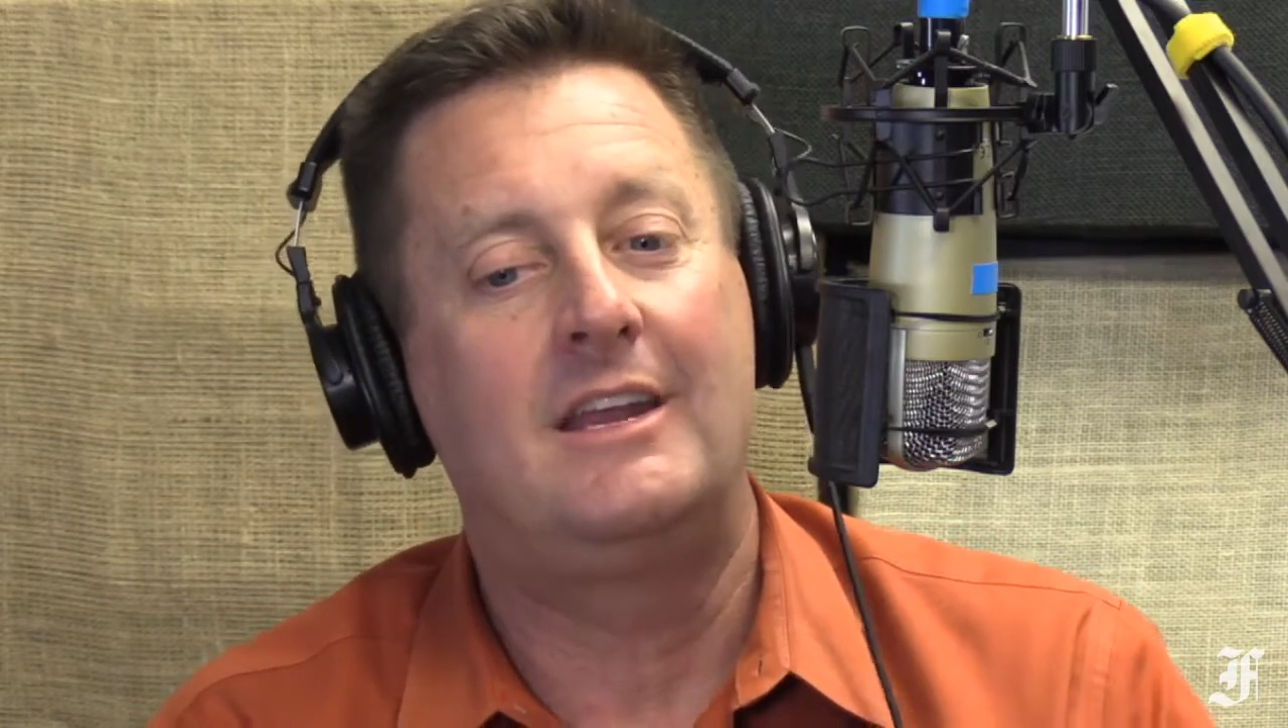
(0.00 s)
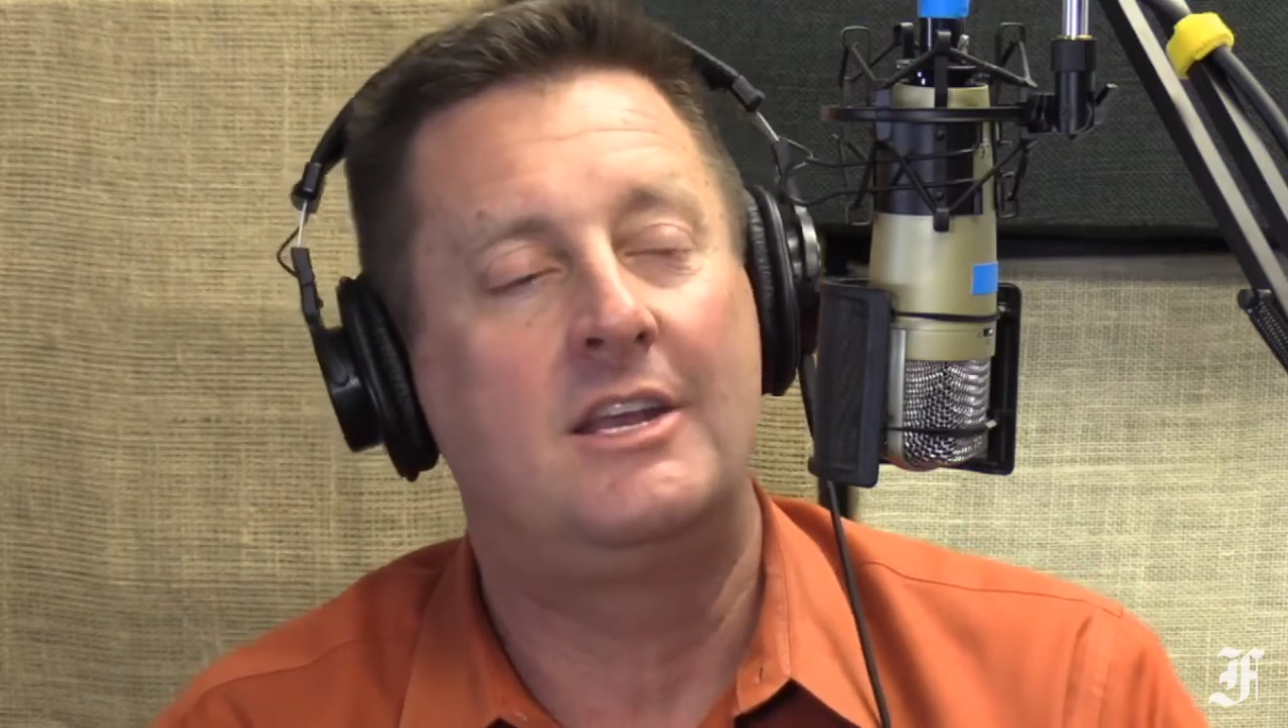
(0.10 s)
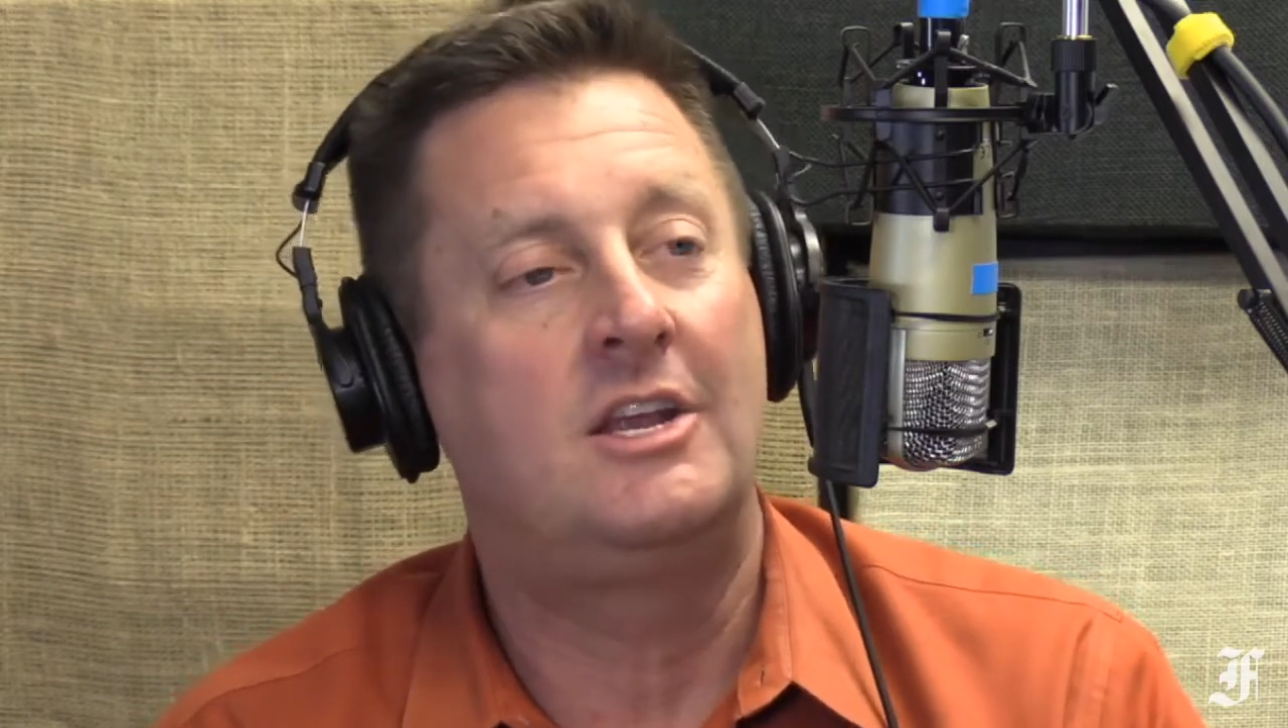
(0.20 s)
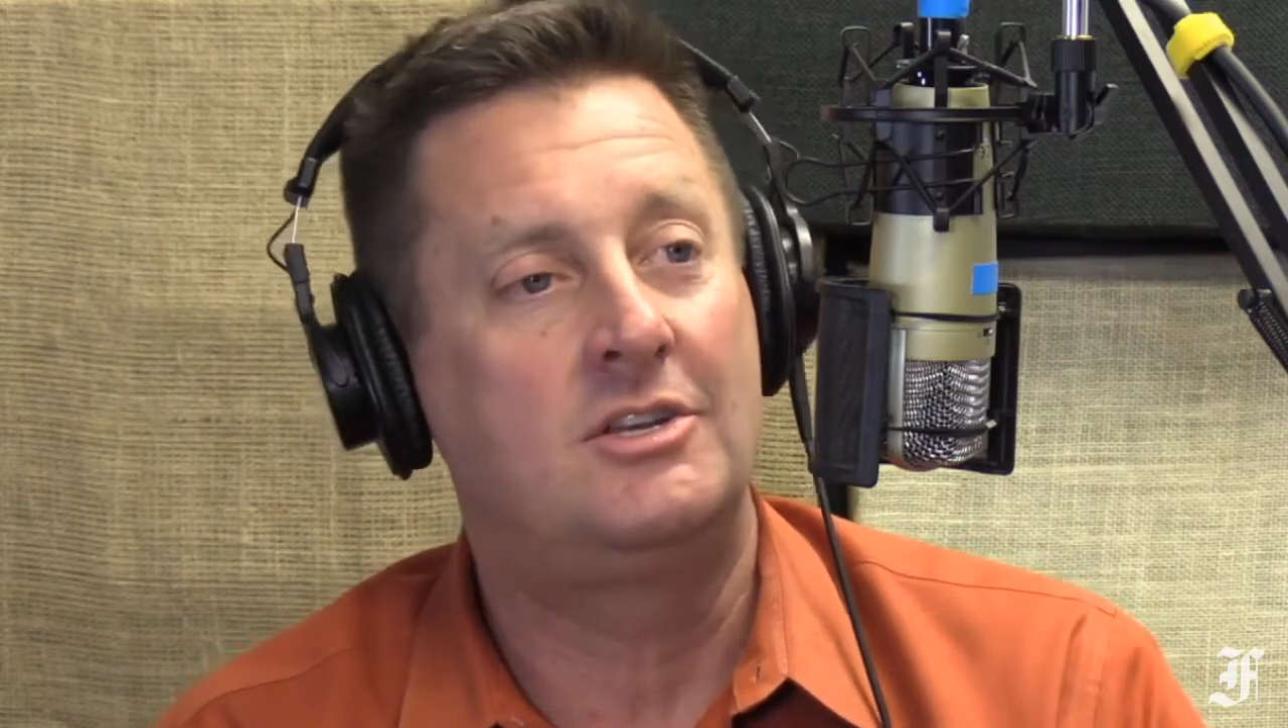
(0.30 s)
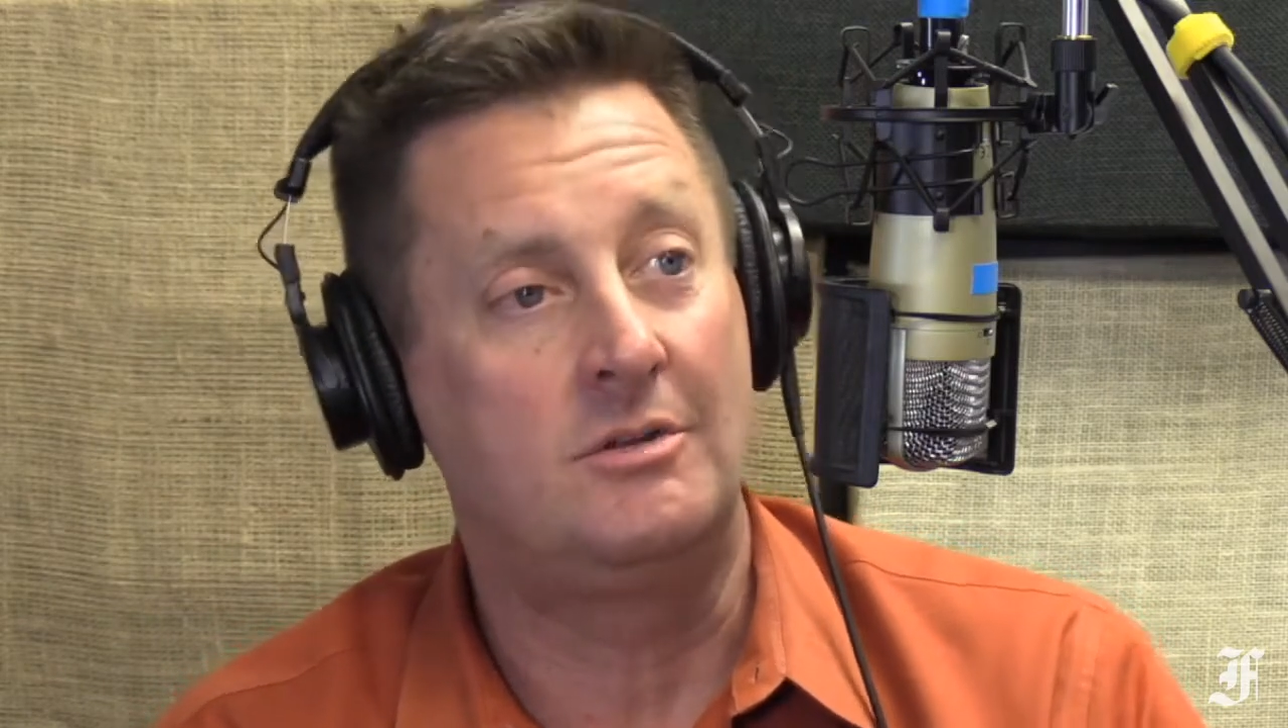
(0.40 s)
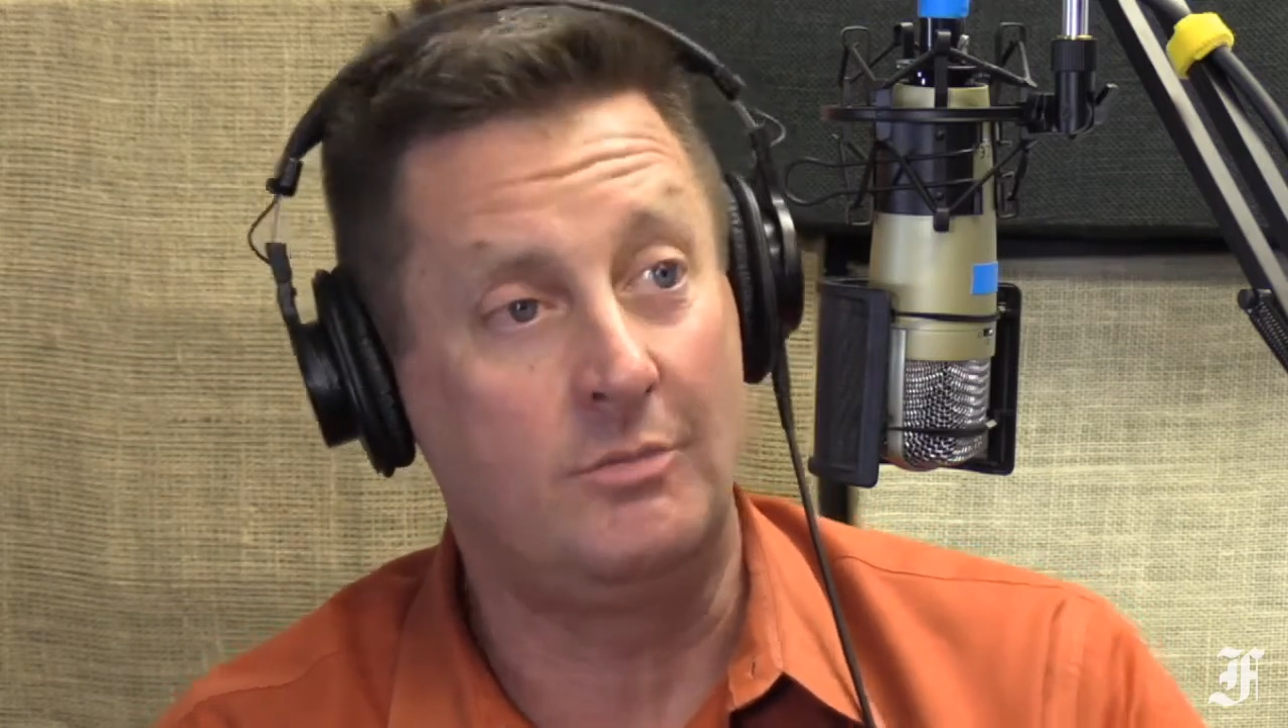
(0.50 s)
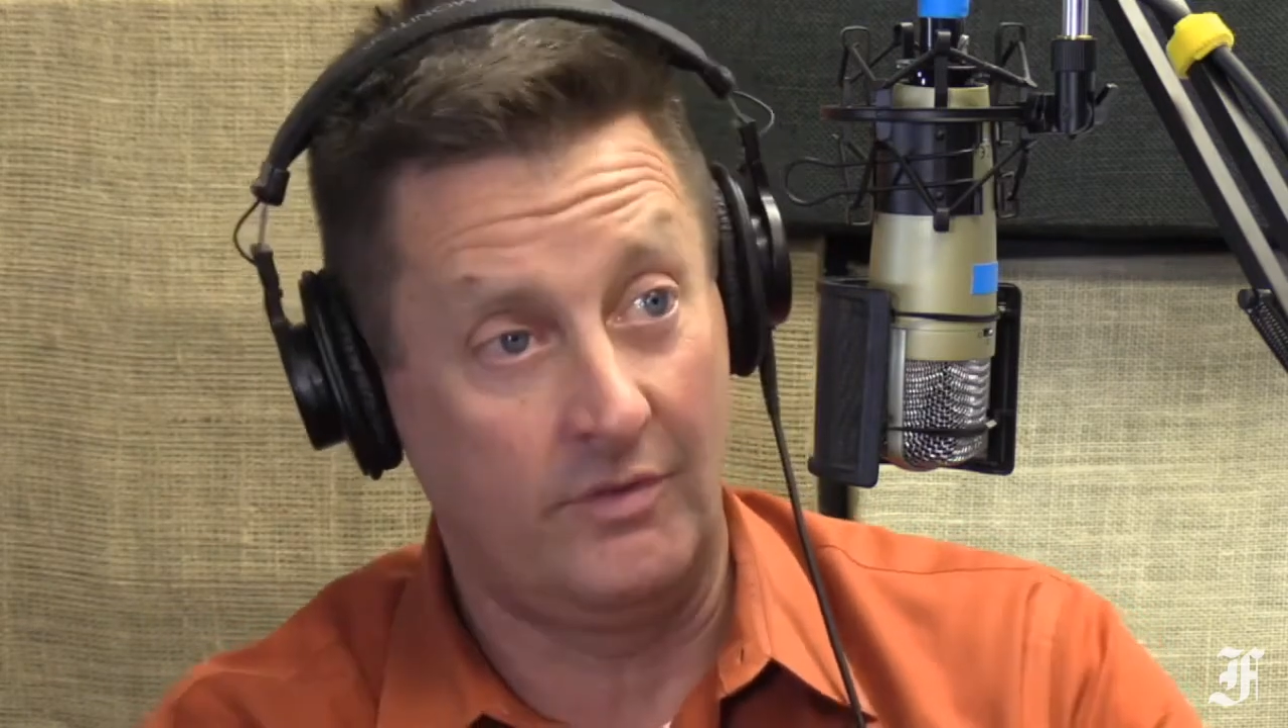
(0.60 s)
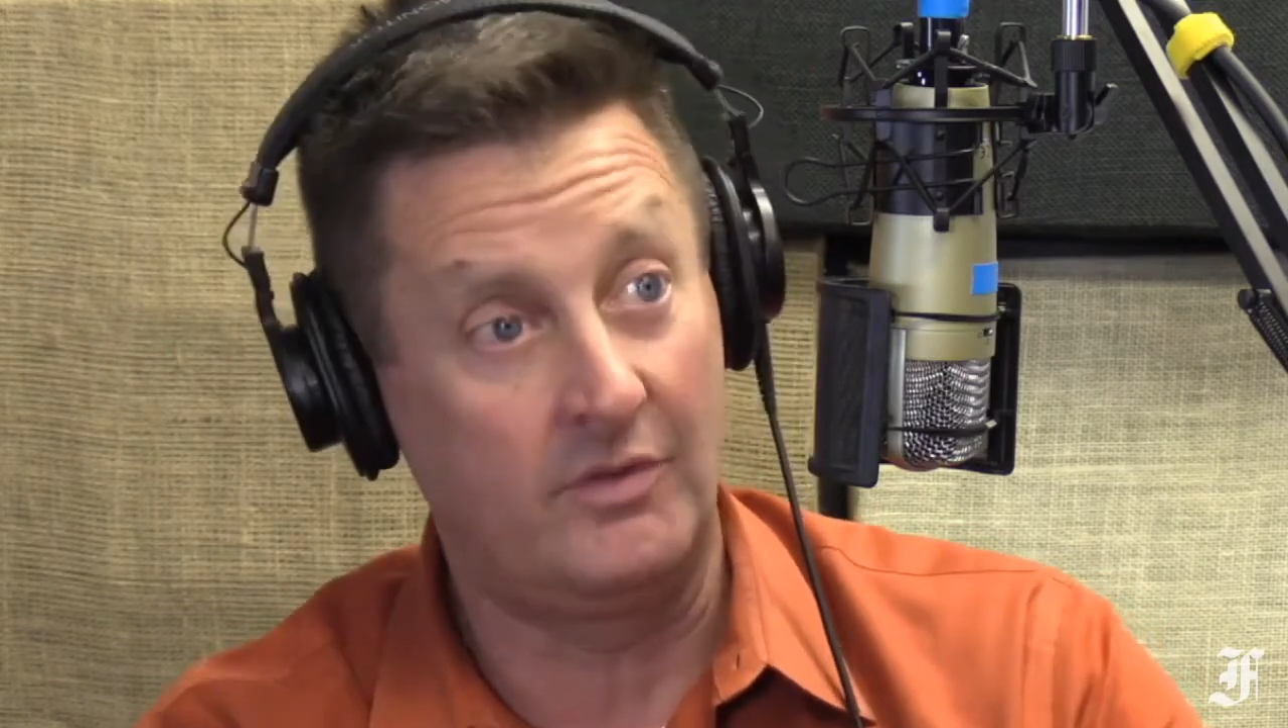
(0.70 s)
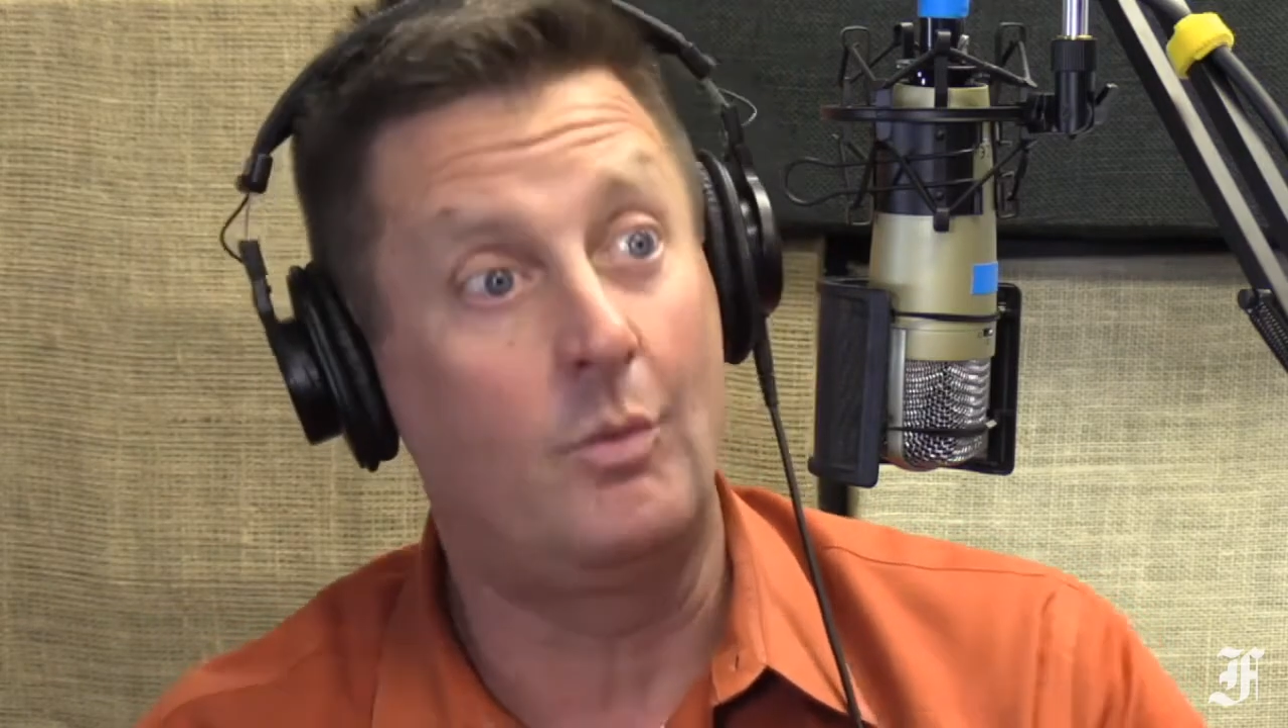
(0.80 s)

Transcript: attention moves